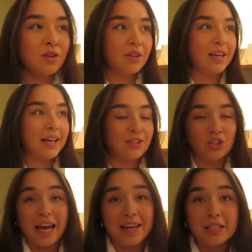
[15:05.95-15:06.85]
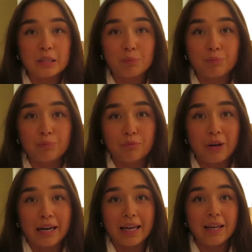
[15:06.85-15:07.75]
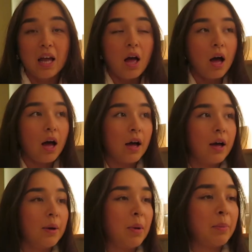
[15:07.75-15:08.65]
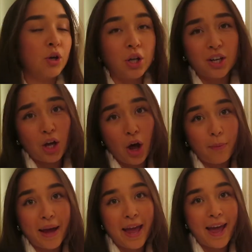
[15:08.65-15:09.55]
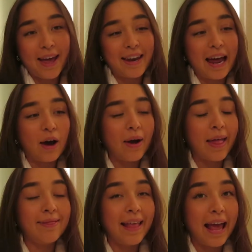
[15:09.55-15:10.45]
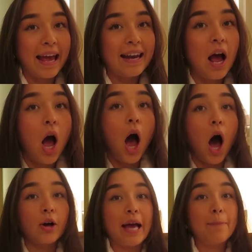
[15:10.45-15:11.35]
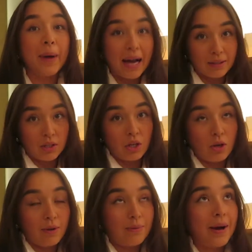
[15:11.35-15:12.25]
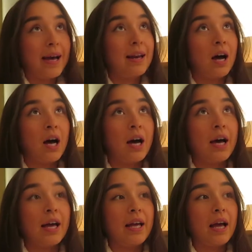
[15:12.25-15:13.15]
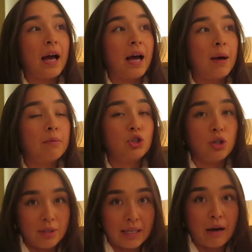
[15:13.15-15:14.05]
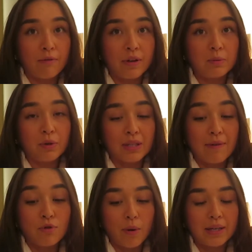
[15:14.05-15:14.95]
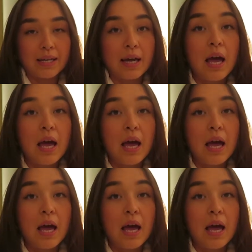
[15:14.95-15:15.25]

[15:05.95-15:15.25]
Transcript: Nothing changed, really. I'm gonna curl my hair now, and then I'll get back to you when I am choosing outfits, because I have no idea.